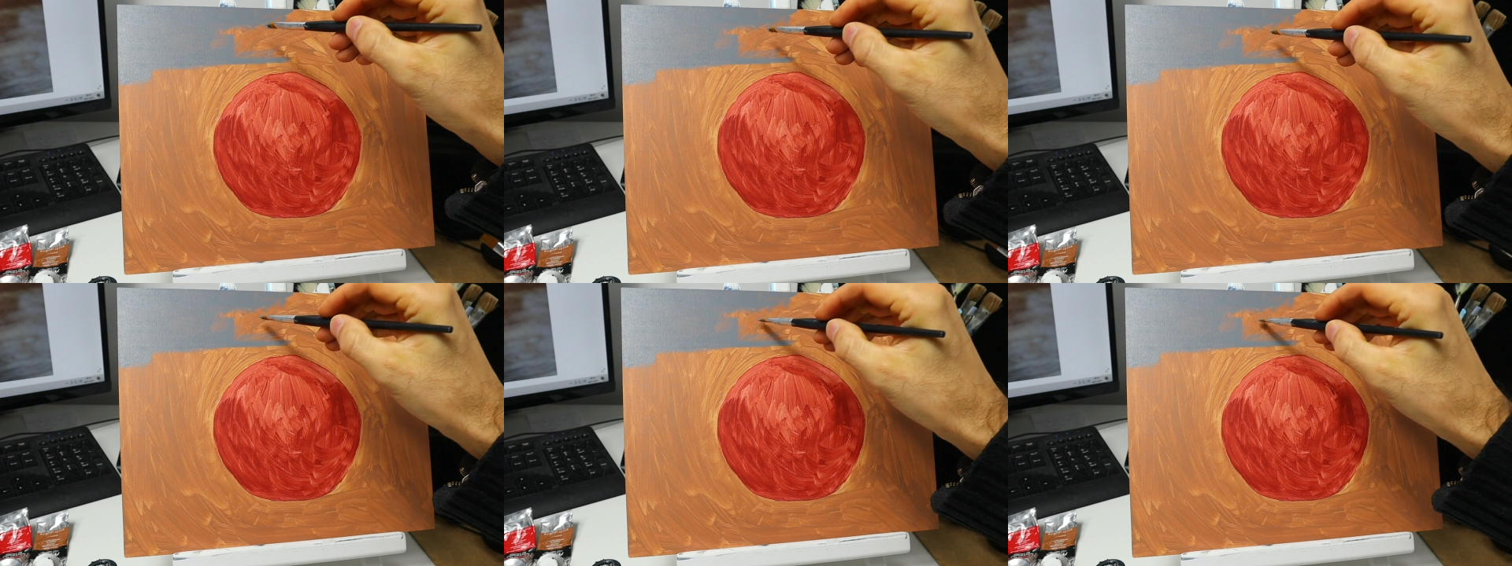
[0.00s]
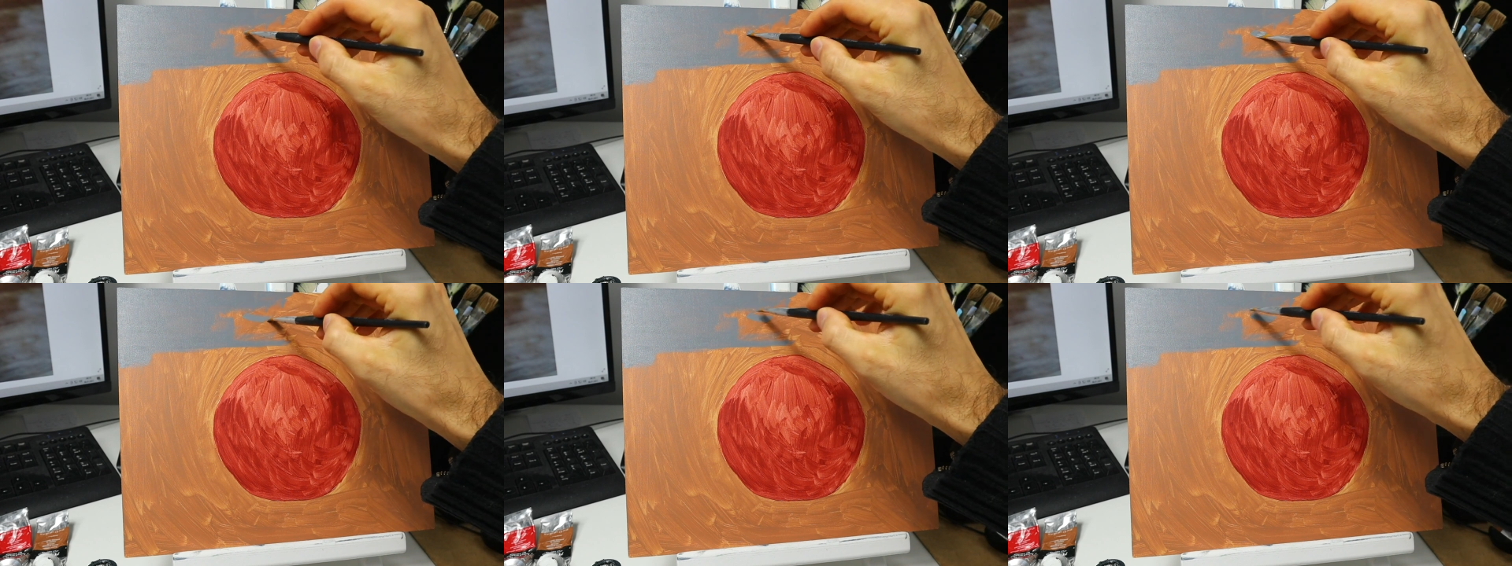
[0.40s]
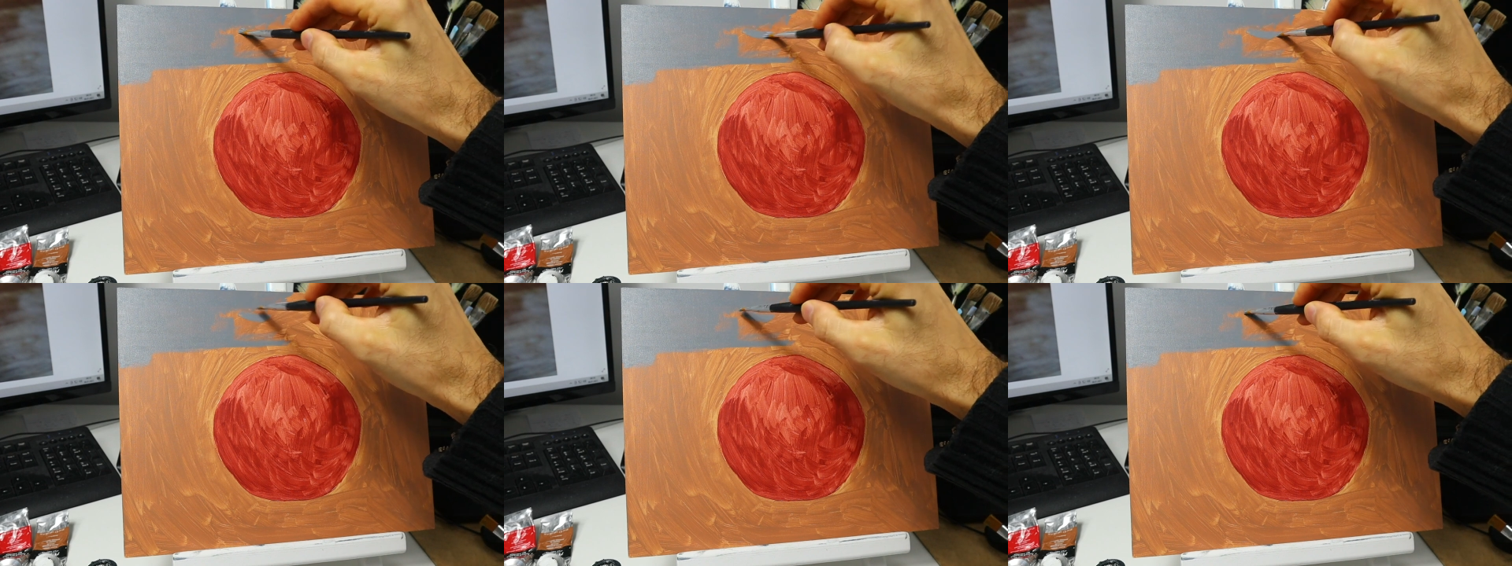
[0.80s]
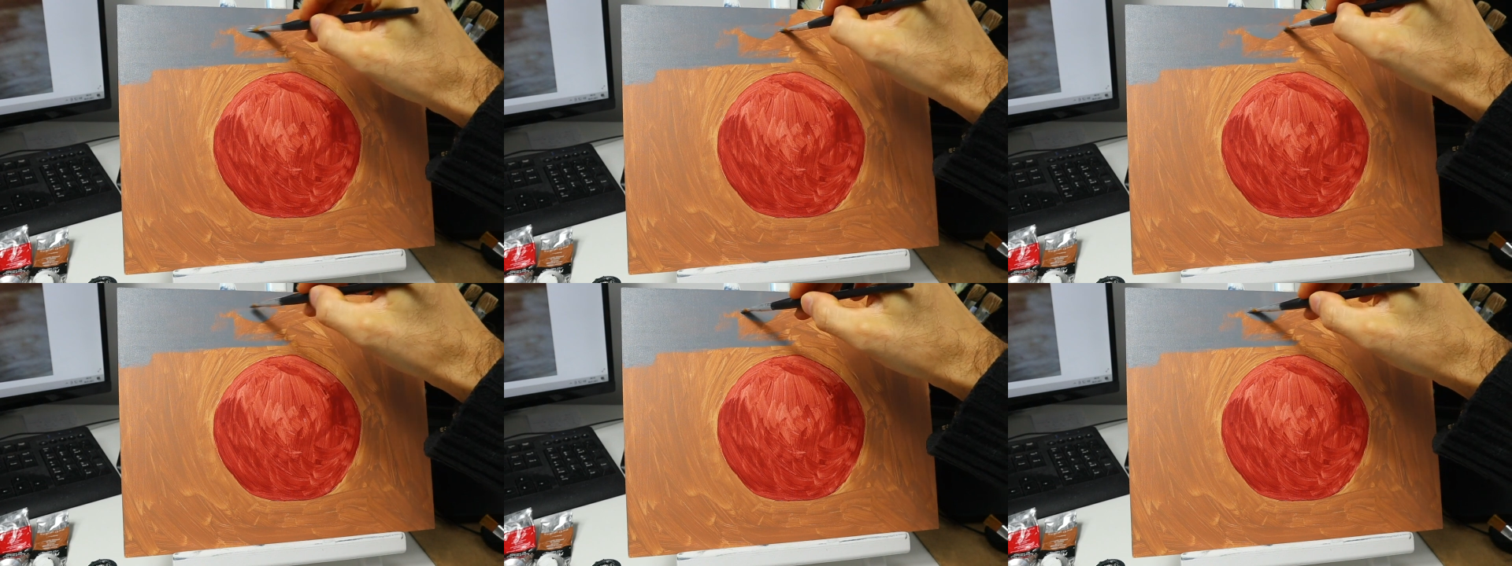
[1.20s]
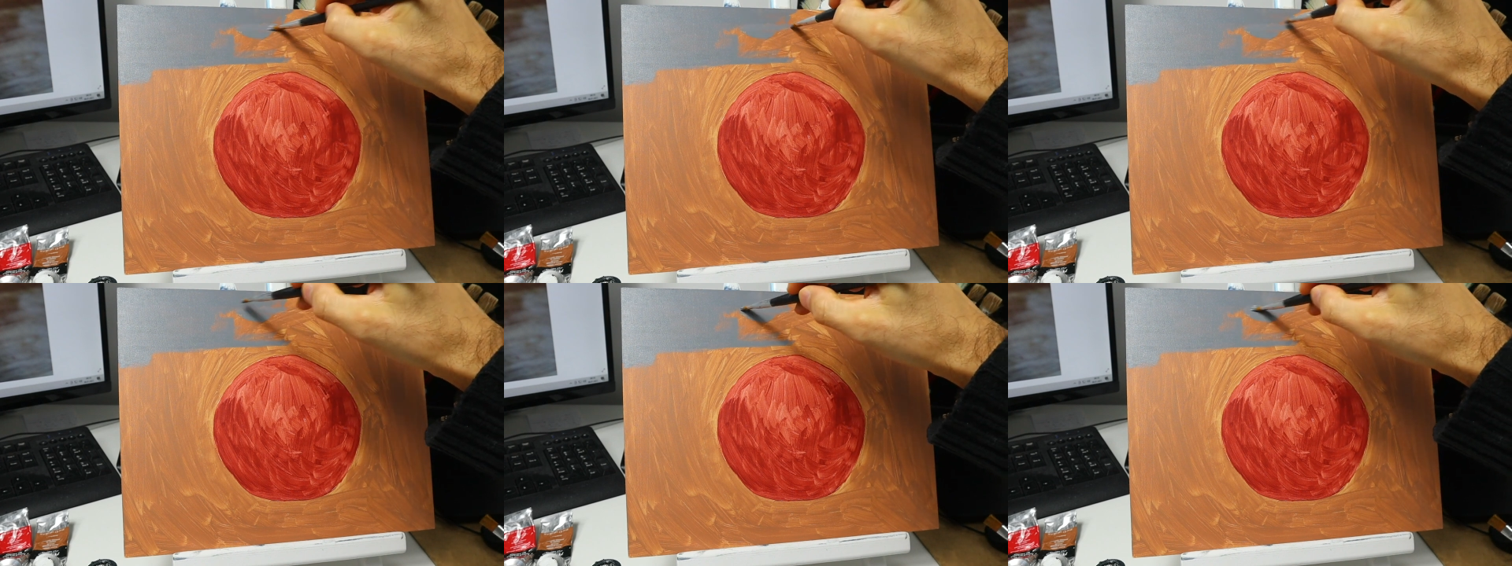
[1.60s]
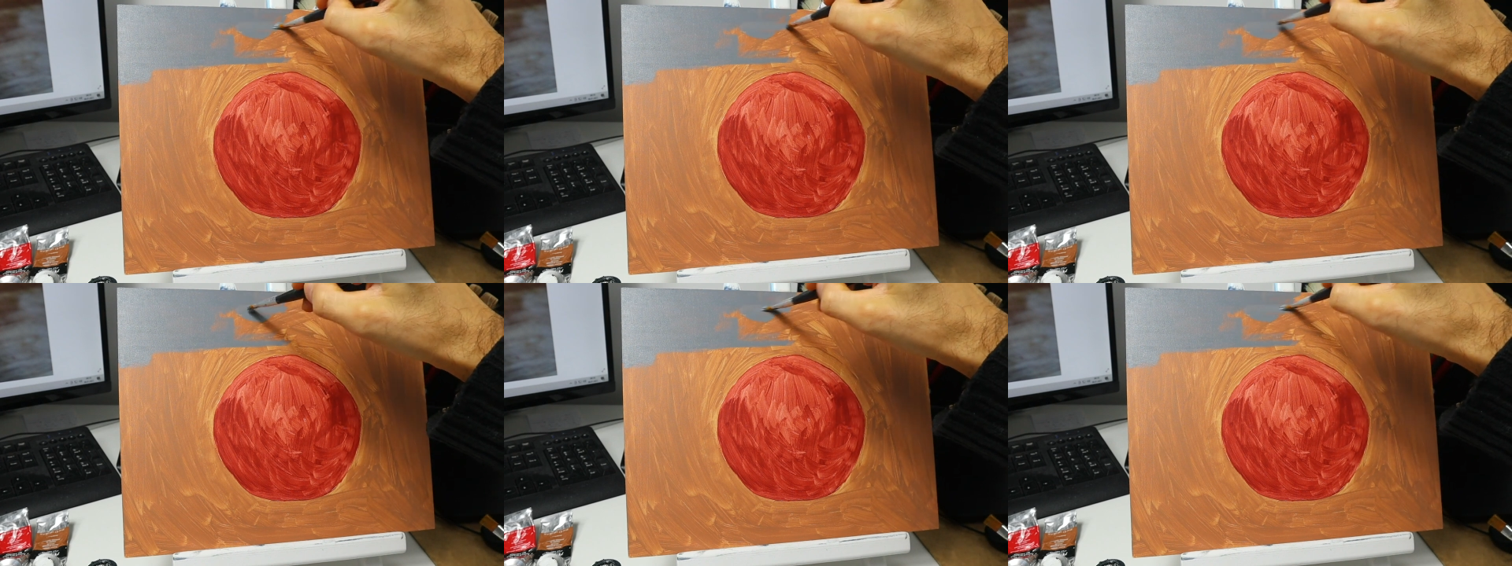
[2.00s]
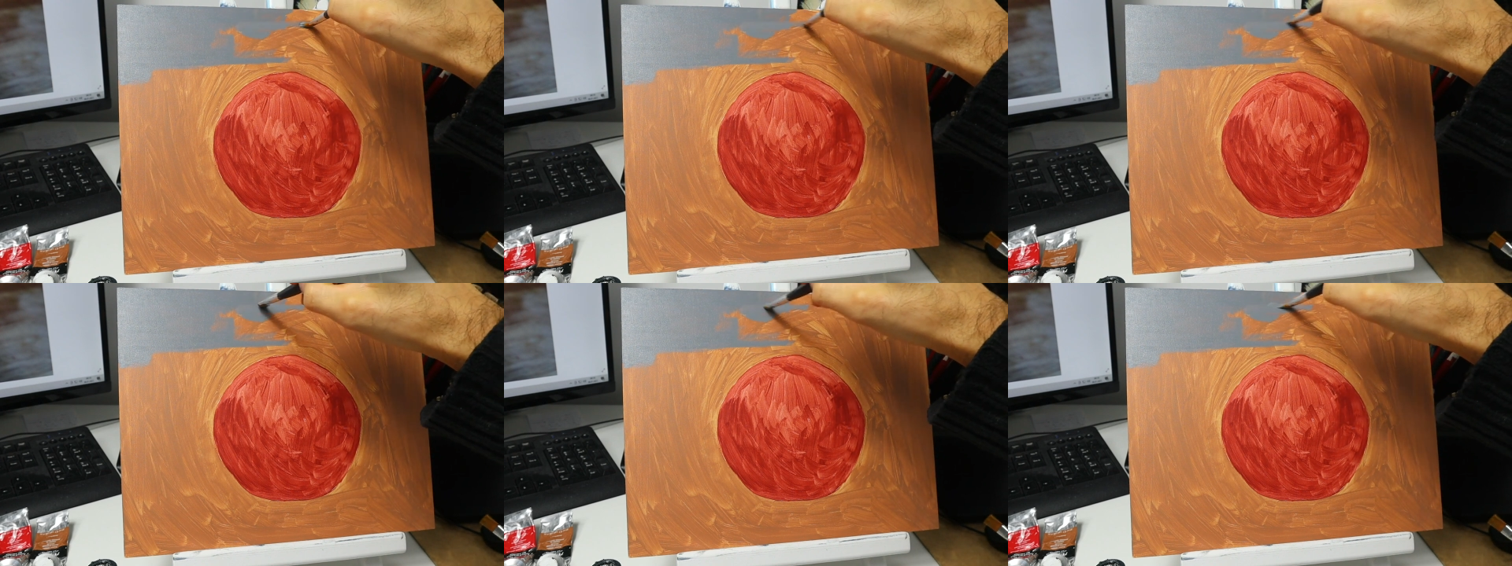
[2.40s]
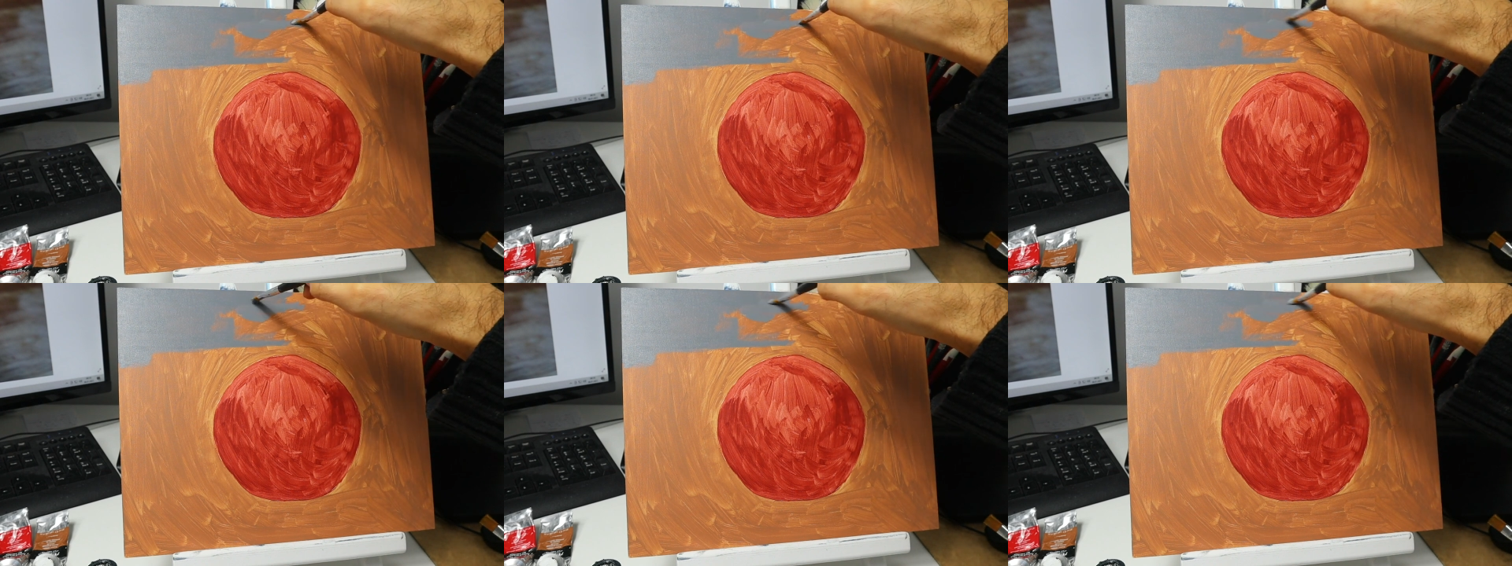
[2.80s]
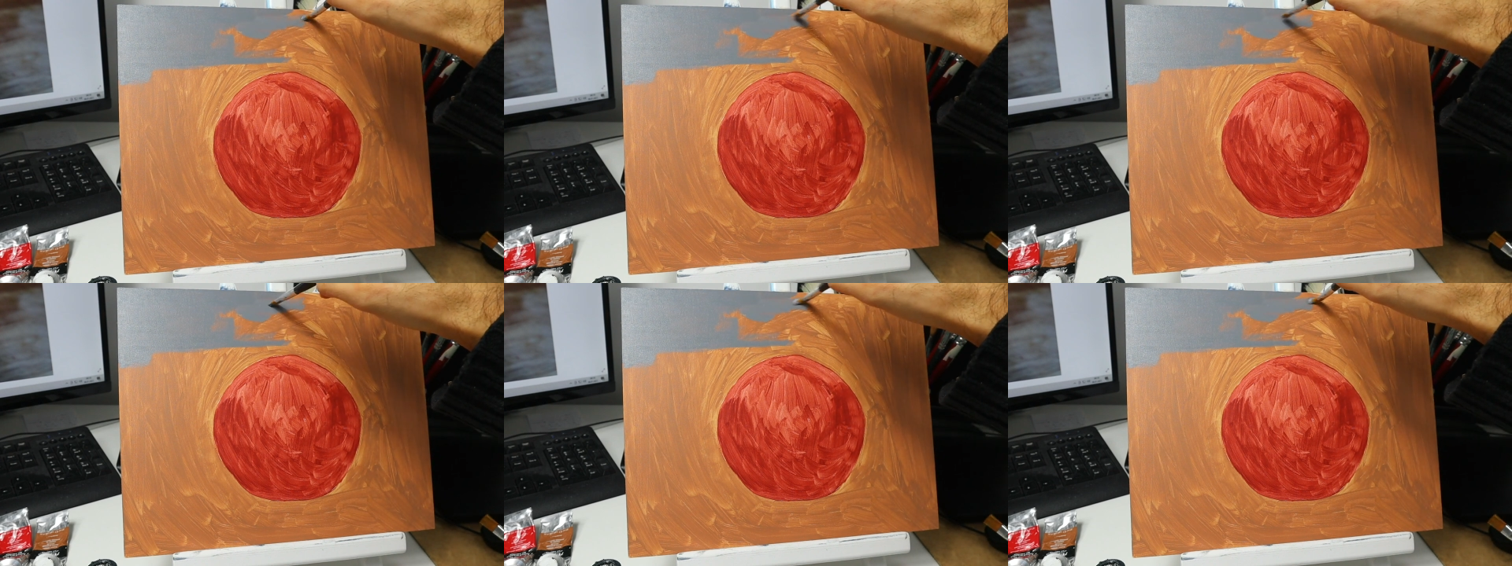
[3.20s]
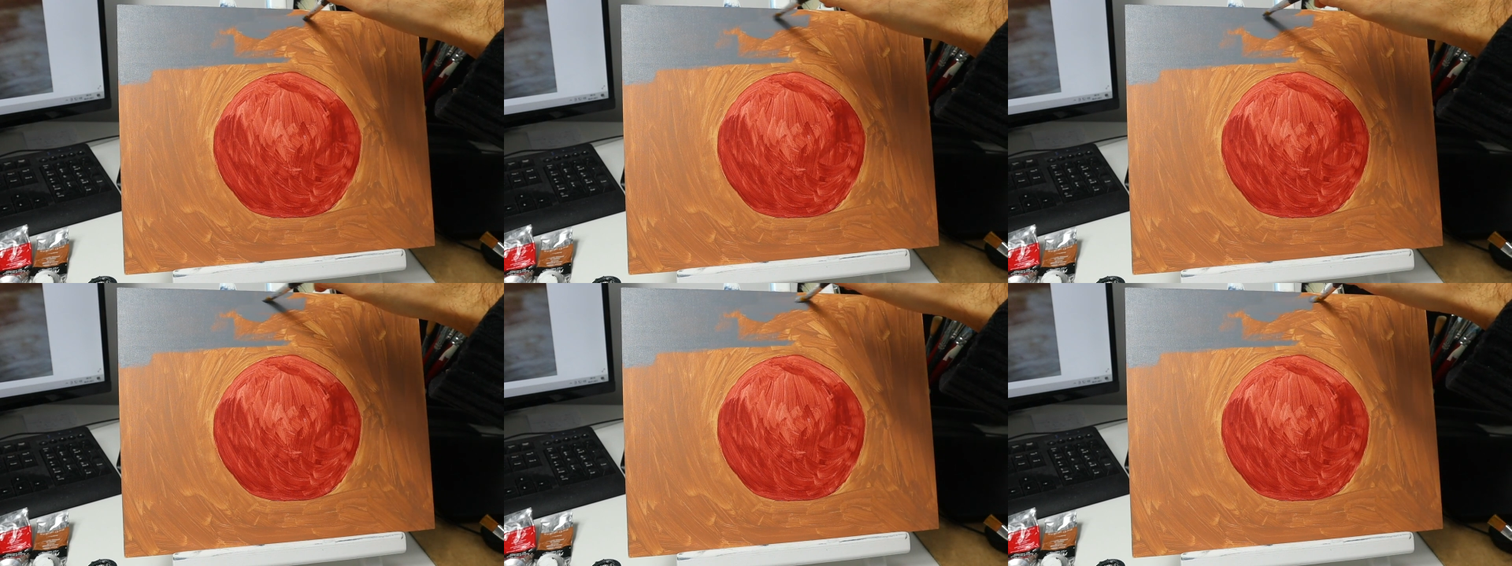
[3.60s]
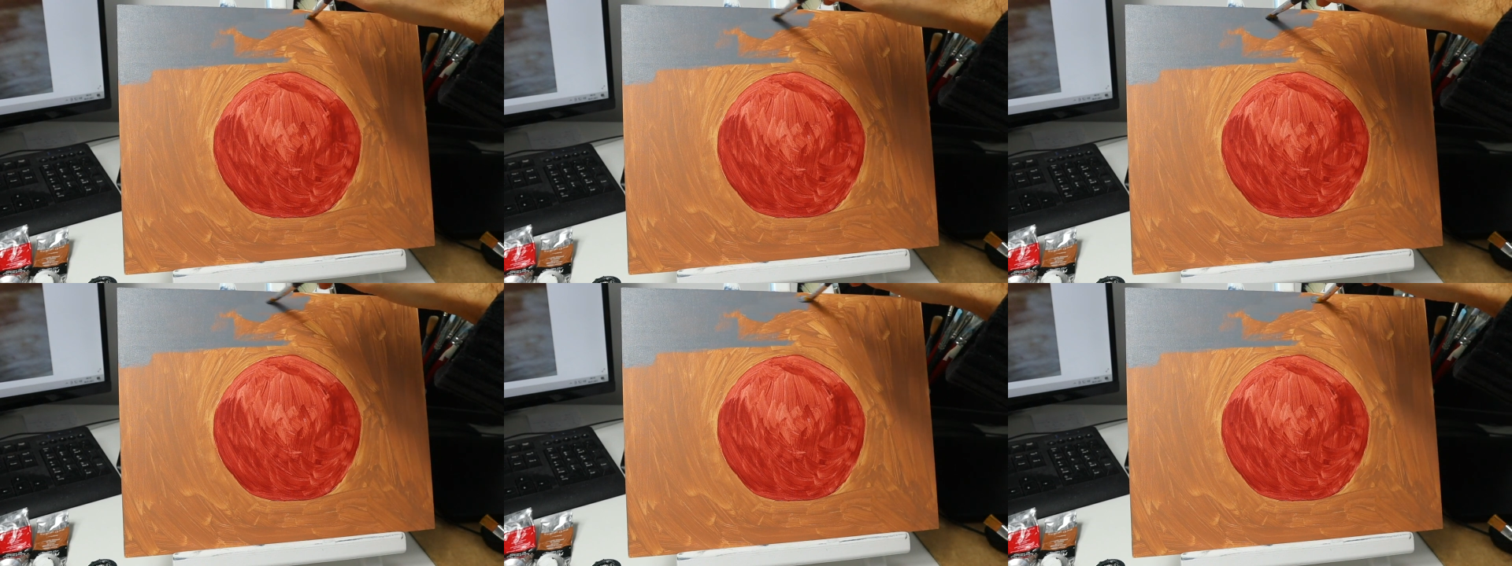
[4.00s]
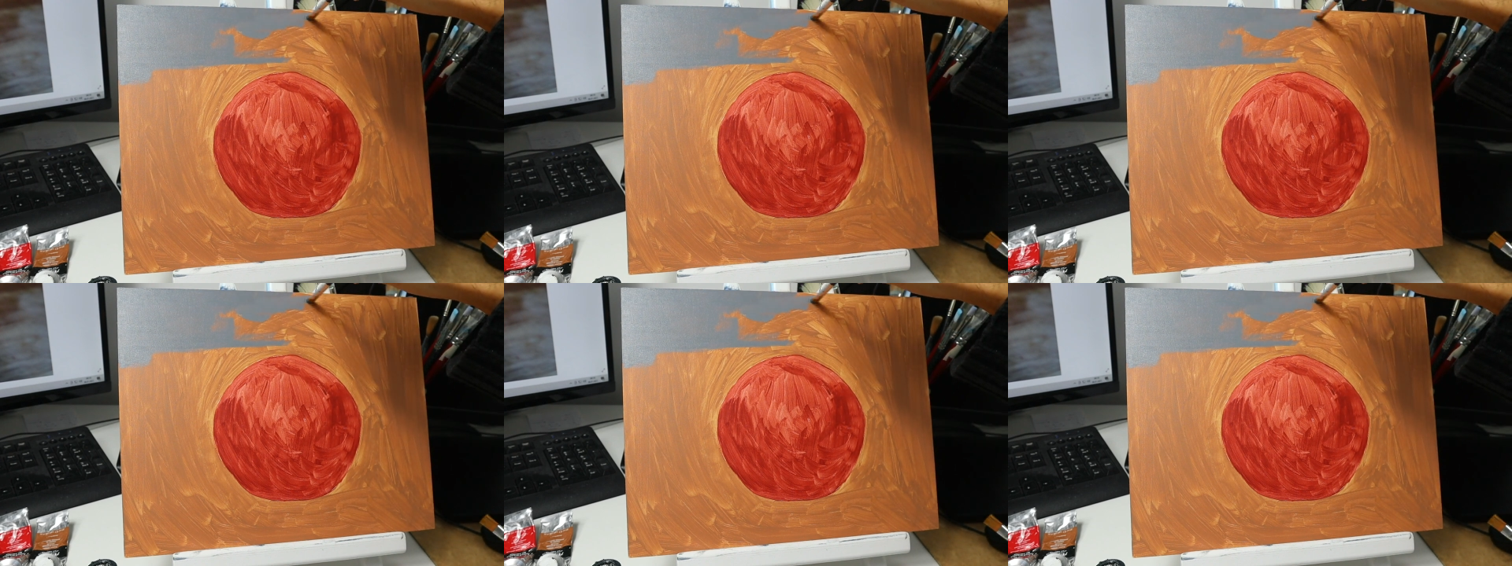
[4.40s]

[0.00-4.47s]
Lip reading: Nobody's mouth can be seen.